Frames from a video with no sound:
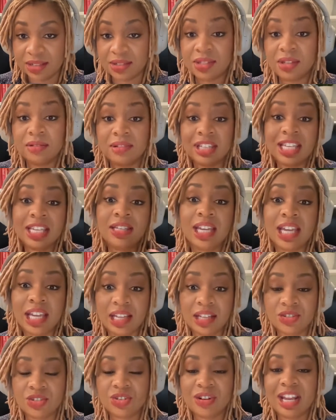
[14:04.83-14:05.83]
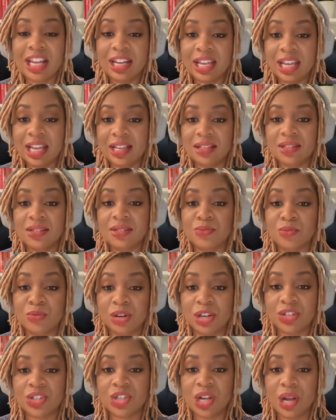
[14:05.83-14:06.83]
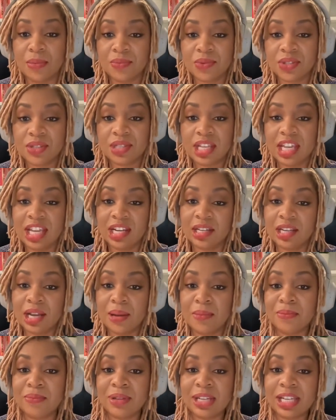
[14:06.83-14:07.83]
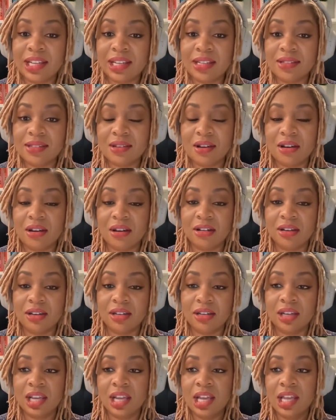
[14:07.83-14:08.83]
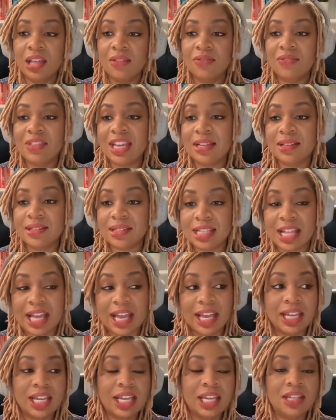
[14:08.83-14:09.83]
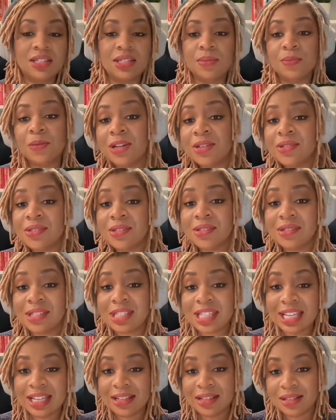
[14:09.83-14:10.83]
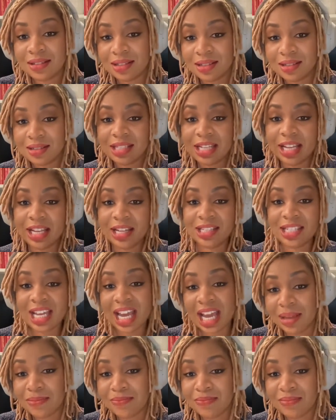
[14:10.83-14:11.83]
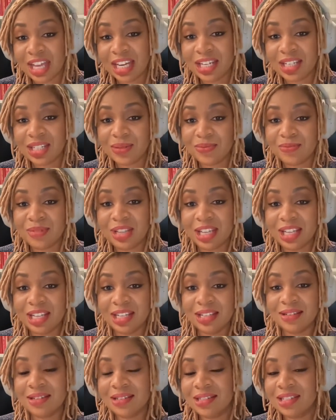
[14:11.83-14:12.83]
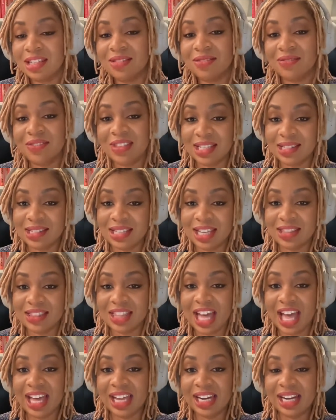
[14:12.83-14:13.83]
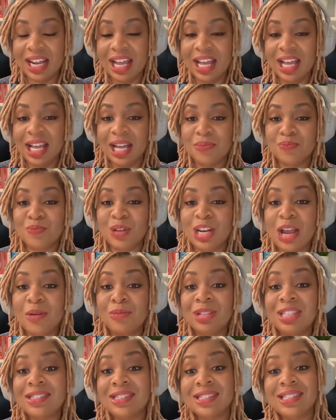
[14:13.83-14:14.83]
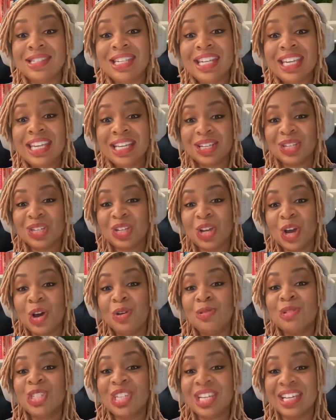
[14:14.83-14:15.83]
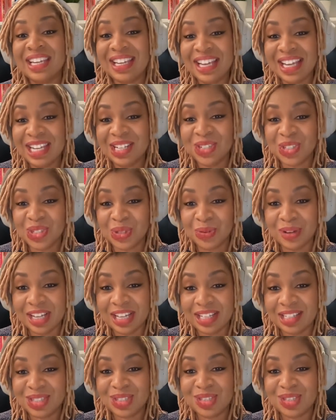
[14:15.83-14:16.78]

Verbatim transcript: So, leading trainings, workshops in companies on things like interpersonal skills and time management and things like that. But I would sneak coaching into it.